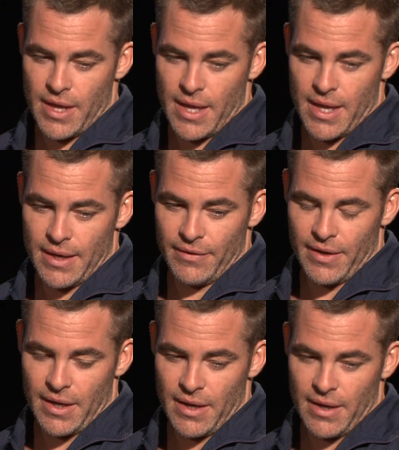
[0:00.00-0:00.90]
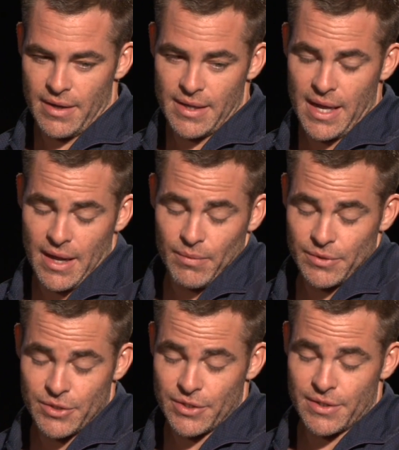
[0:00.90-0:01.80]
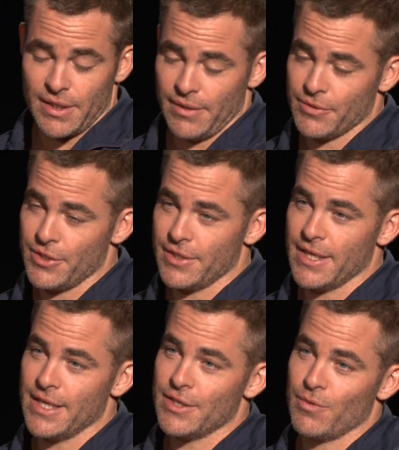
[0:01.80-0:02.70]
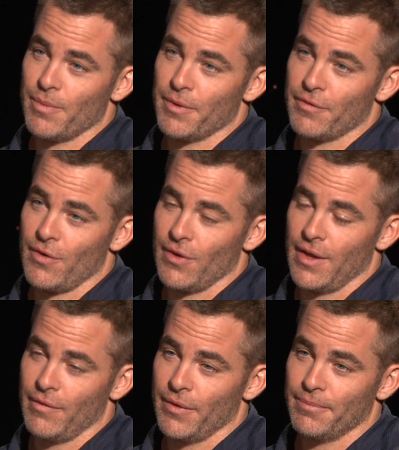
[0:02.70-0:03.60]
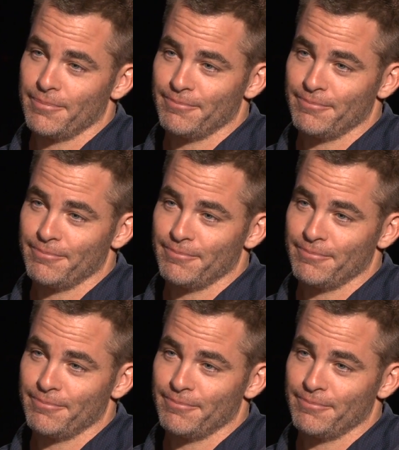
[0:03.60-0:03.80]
It was just, you know, she's an easy woman to fall in love with.